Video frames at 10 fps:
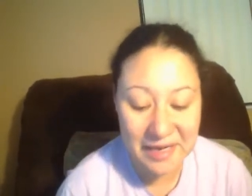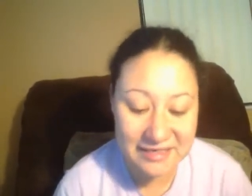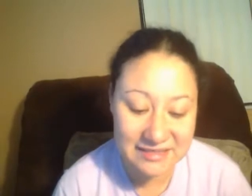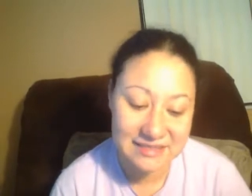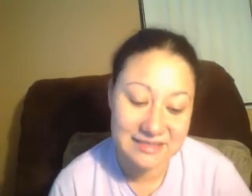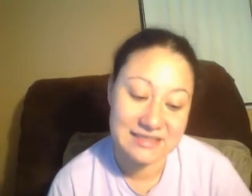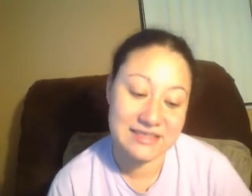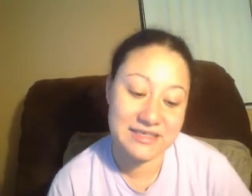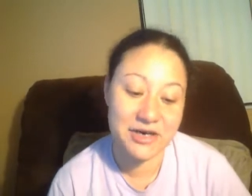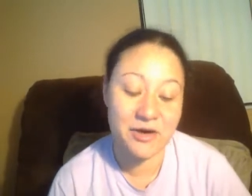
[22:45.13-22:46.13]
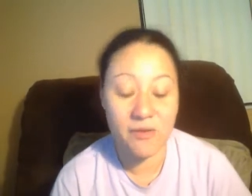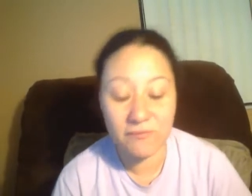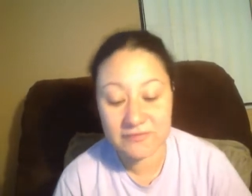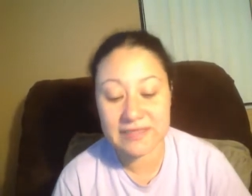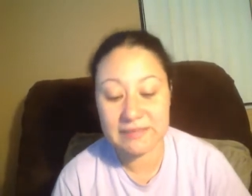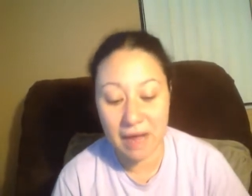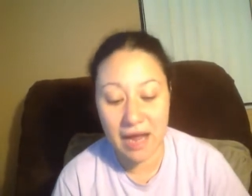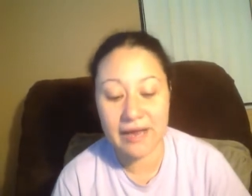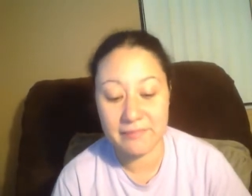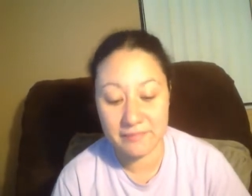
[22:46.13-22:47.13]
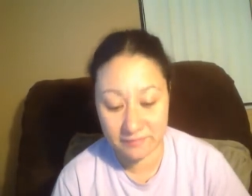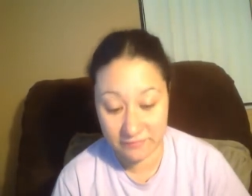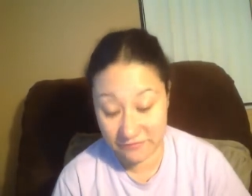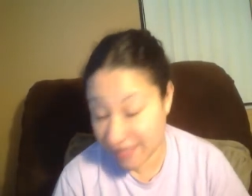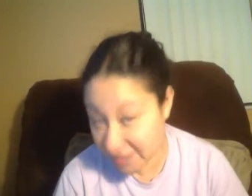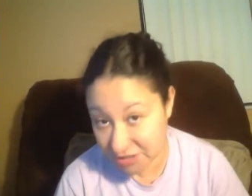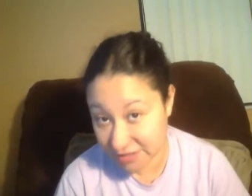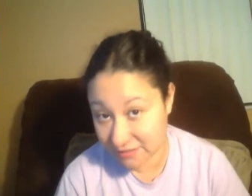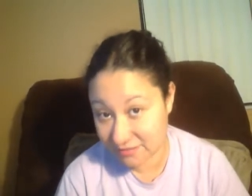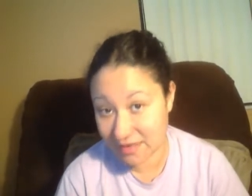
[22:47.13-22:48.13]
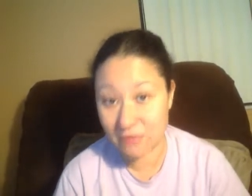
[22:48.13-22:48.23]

but, you know, hopefully my fiction.